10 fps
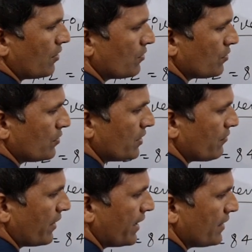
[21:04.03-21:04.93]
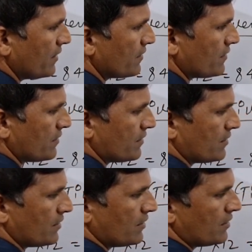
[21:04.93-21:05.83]
have to divide
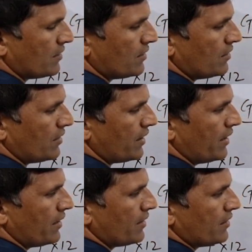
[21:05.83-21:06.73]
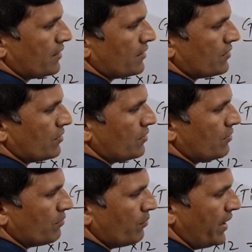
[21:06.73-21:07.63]
this. Okay.
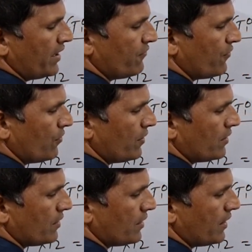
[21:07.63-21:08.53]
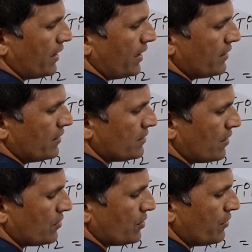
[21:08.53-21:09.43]
So by 4, and this
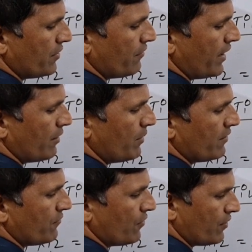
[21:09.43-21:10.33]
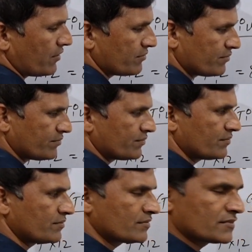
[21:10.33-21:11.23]
also you divide by 4.
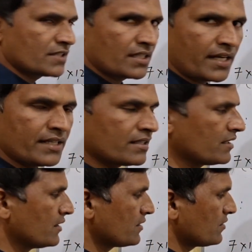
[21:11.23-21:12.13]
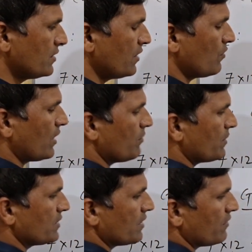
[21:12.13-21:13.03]
Right. So then what
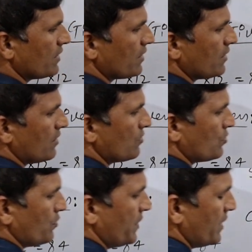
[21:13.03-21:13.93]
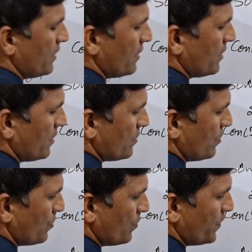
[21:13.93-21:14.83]
happens? It will turn out to be,
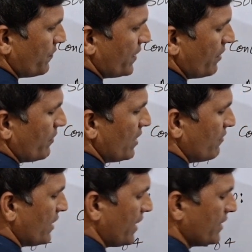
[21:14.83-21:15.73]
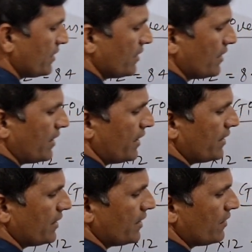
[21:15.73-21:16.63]
so 250 ml you will get,
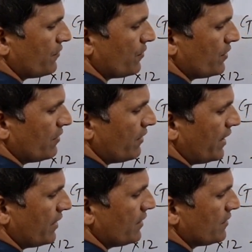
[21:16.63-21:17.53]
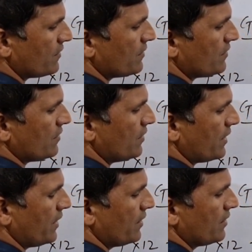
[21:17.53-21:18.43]
and here if you divide this,
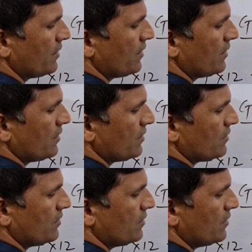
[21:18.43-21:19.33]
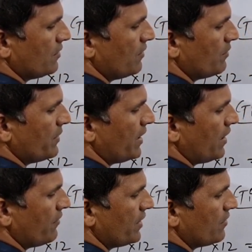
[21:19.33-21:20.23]
okay, so you will be
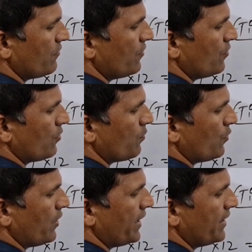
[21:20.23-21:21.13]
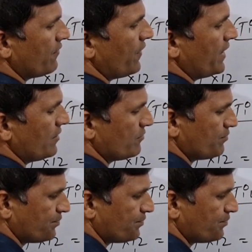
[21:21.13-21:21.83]
having 4.5.